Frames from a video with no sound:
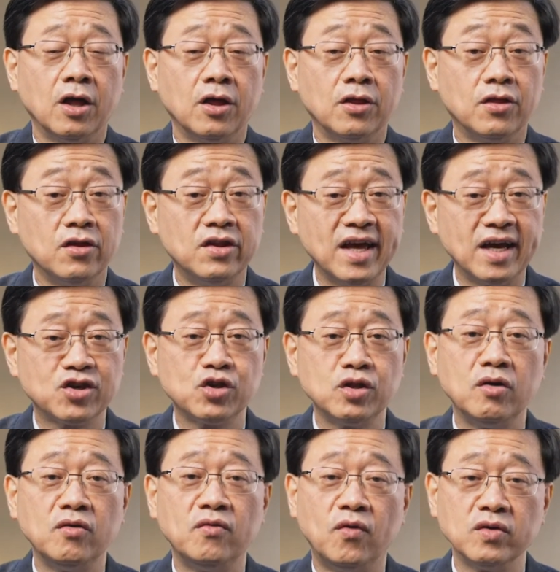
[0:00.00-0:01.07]
The
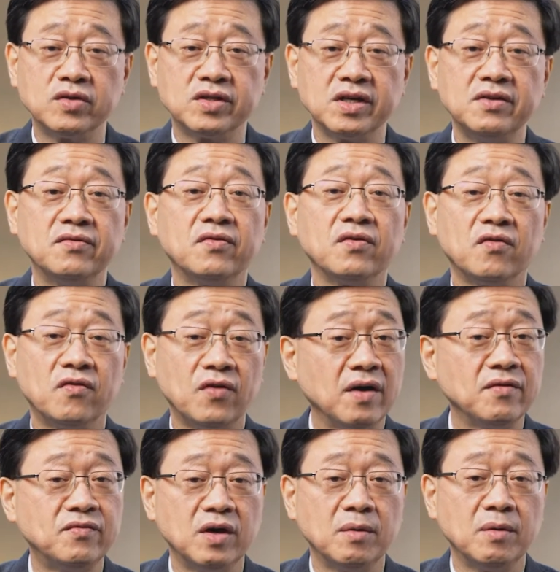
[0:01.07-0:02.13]
National 14th
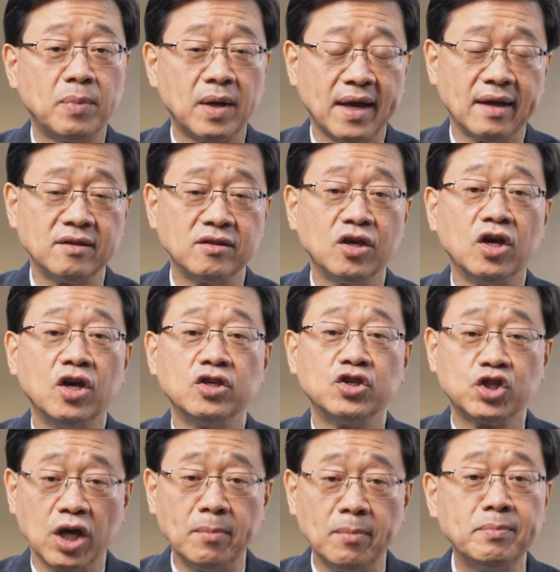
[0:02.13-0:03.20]
Five-Year Plan
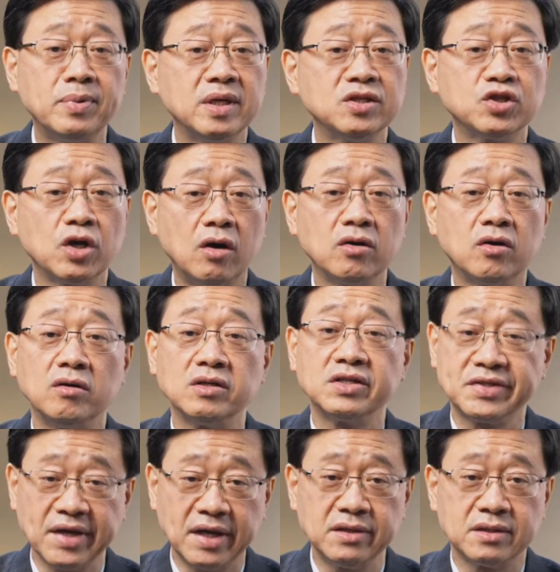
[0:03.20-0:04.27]
champions Hong Kong's
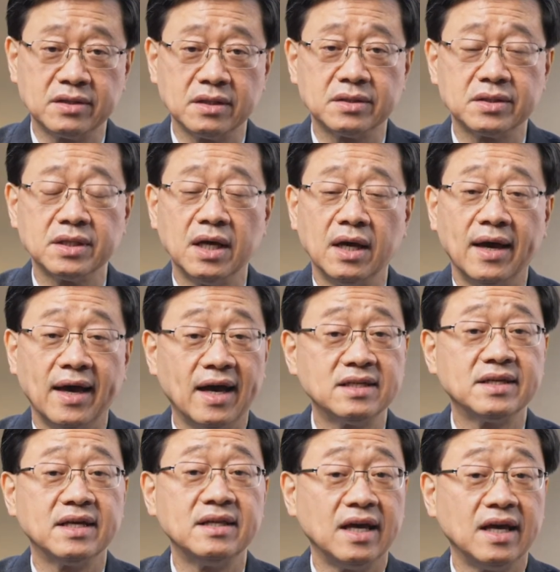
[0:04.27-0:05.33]
status as
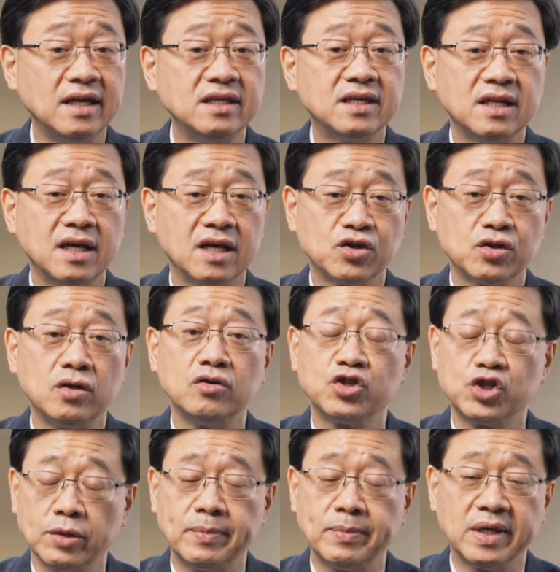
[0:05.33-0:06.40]
an international
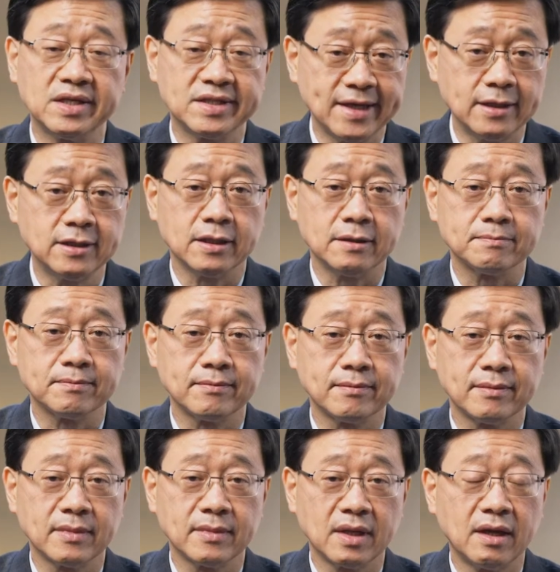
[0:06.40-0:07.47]
shipping center.
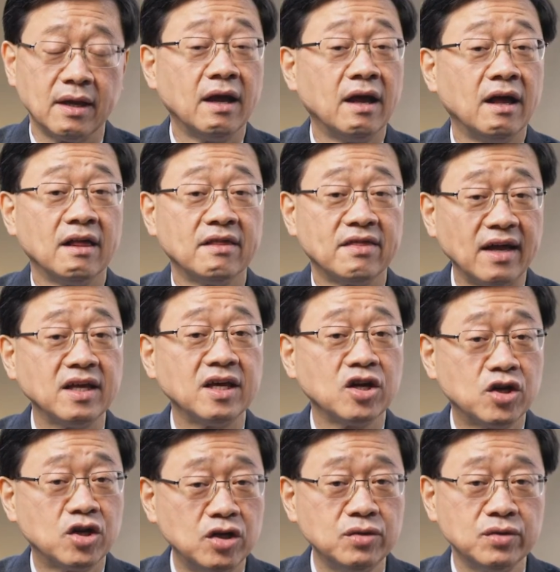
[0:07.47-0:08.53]
That
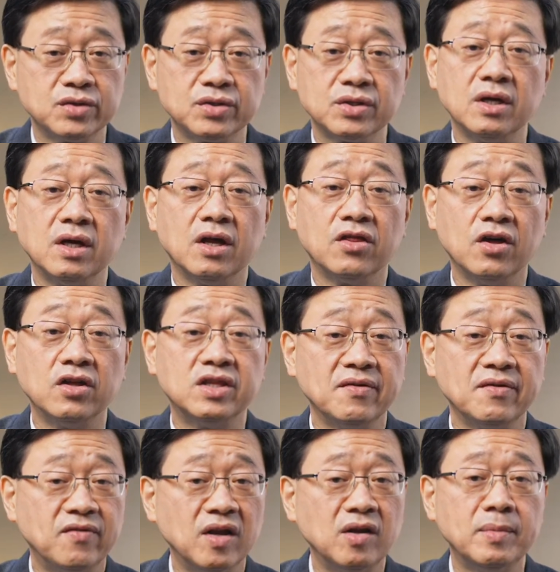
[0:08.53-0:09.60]
includes the
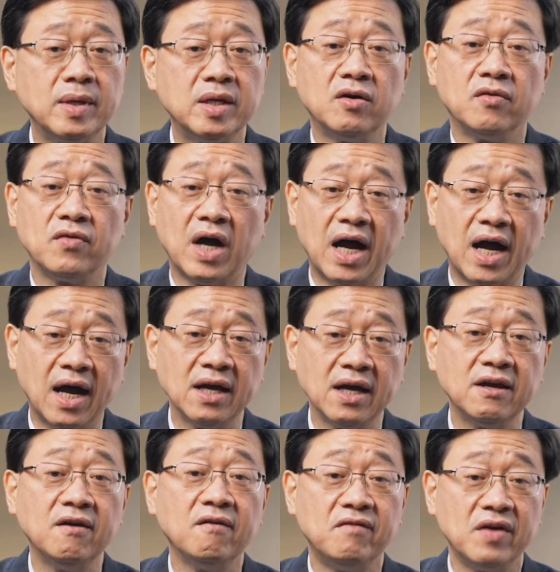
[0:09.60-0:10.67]
development of high
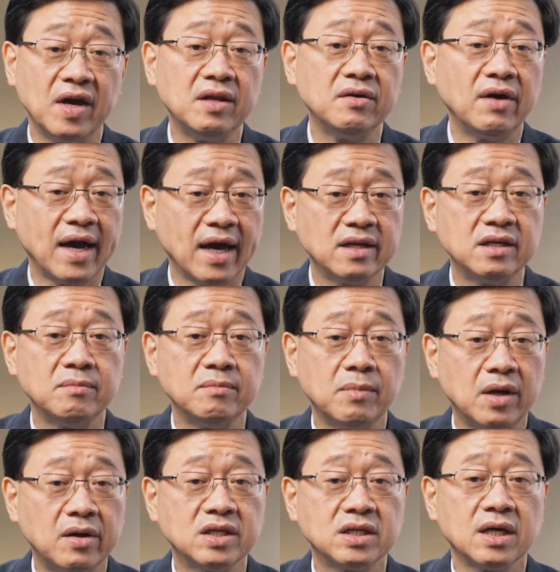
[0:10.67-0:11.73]
value-added
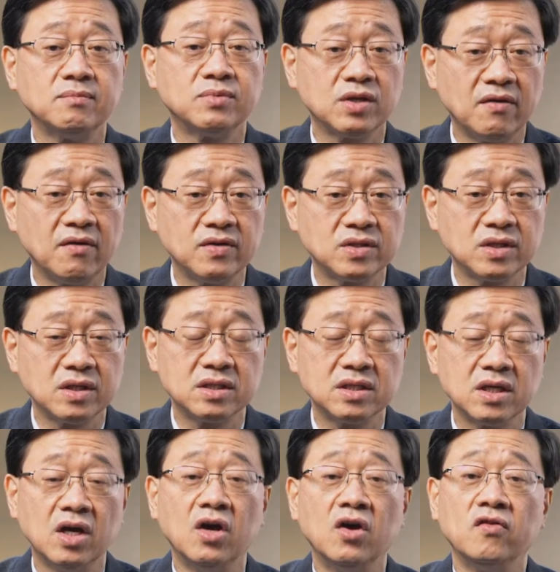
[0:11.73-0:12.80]
maritime services
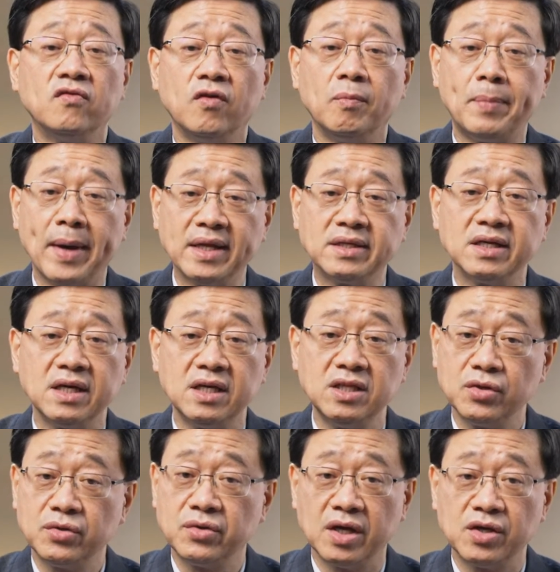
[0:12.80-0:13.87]
for better
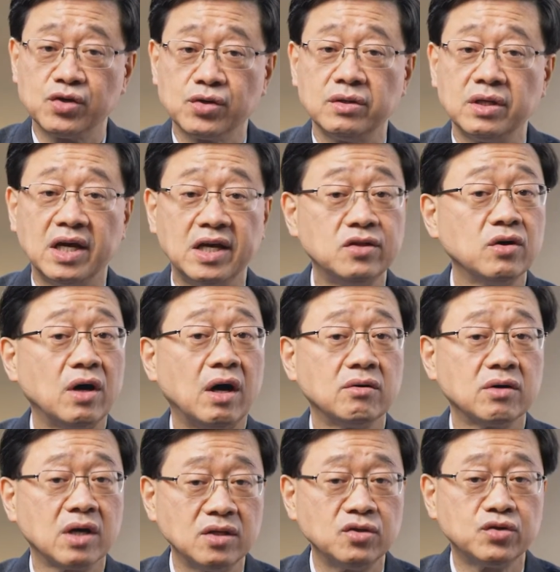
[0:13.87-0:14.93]
integration into our
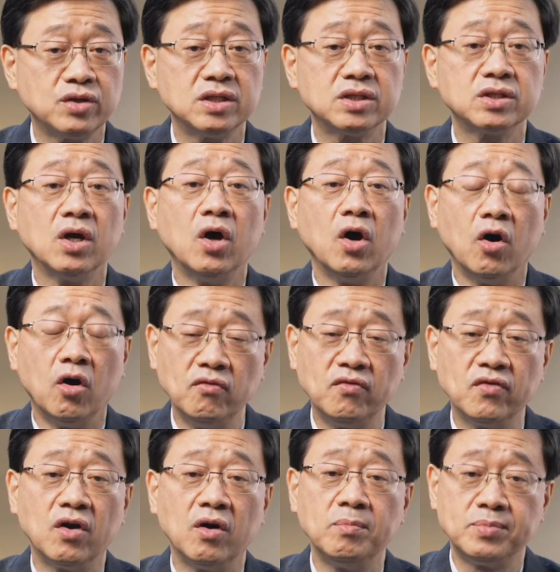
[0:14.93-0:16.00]
country's
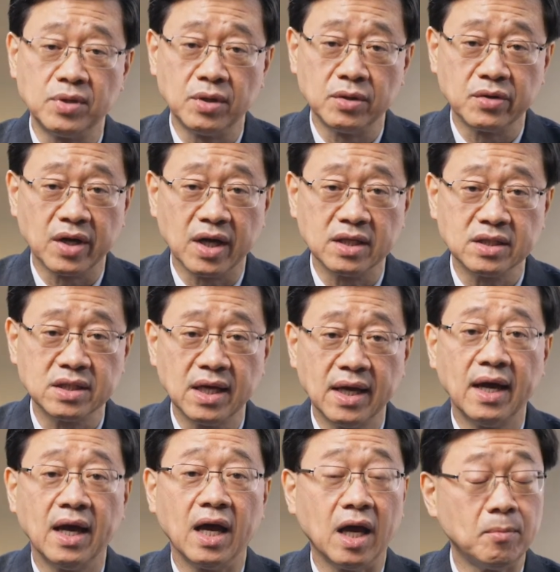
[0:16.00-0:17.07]
overall progress,
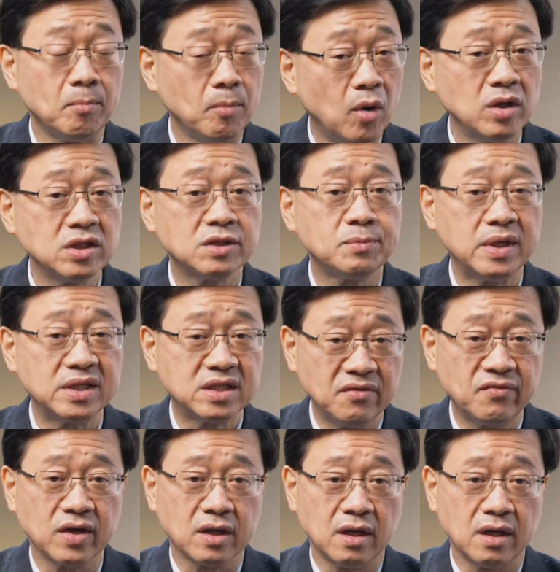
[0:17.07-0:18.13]
and more
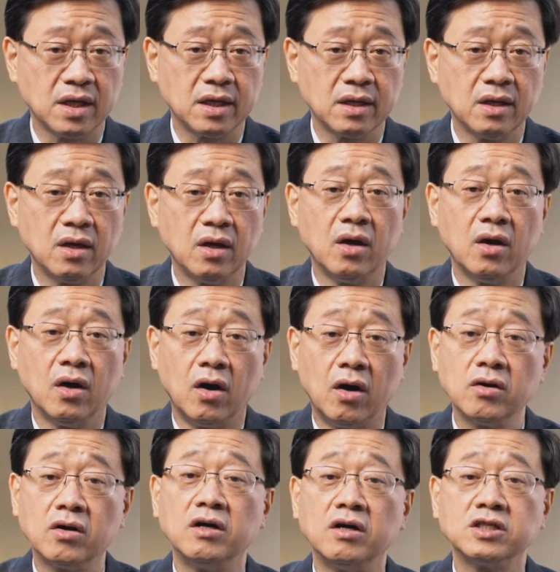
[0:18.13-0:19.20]
specifically,
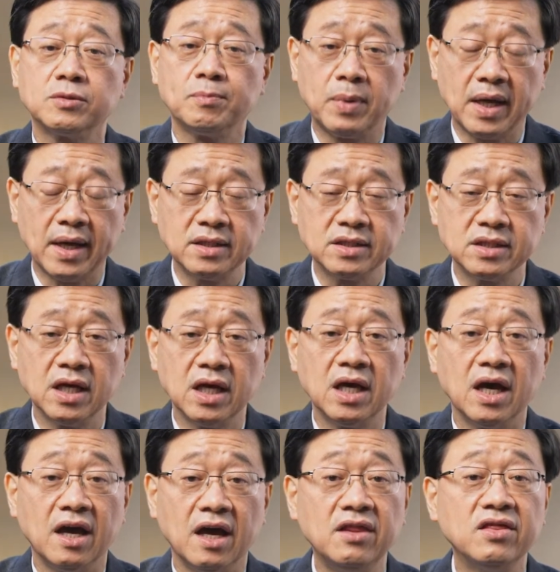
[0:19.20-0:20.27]
Hong Kong's place
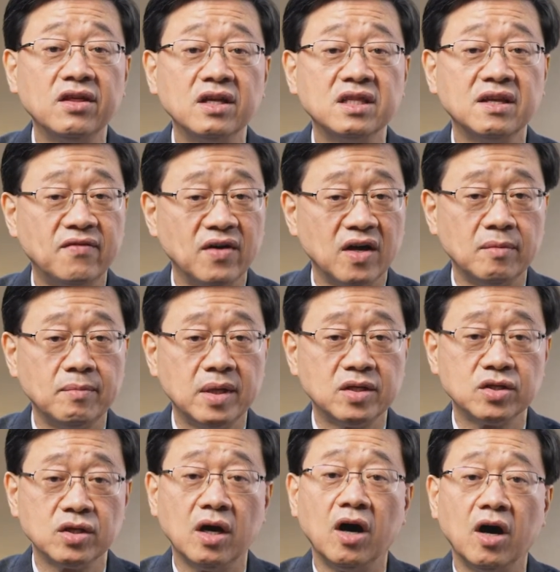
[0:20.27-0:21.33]
in the
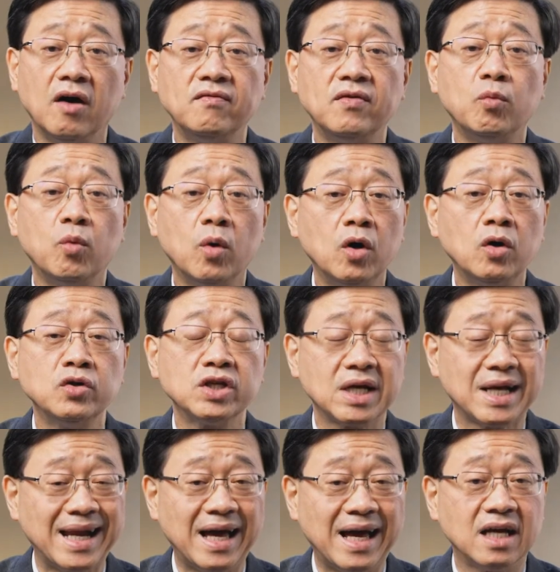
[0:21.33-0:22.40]
development of a
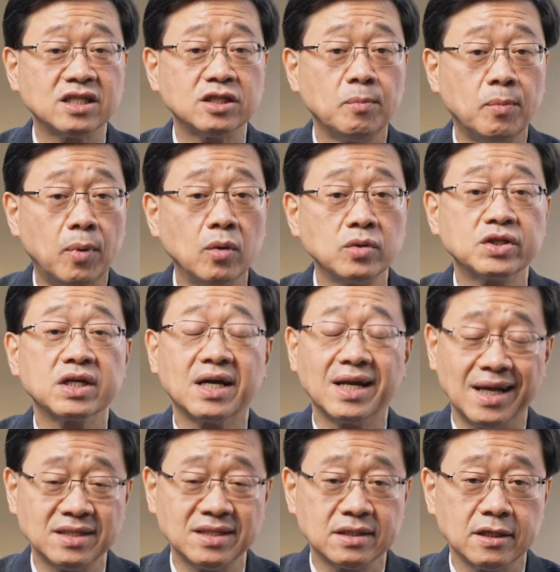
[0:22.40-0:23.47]
world-class port
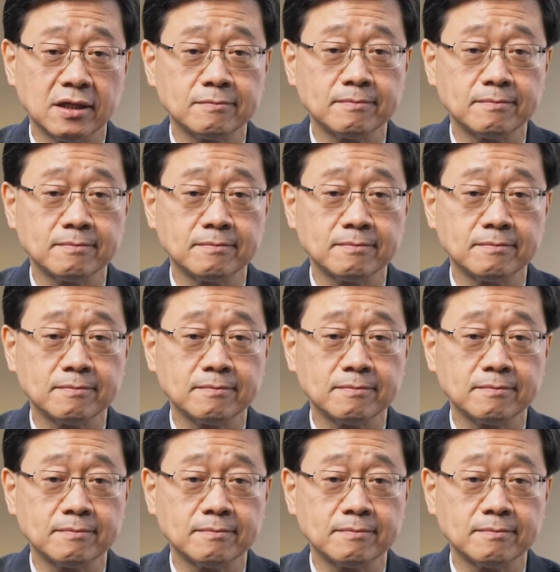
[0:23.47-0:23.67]
cluster.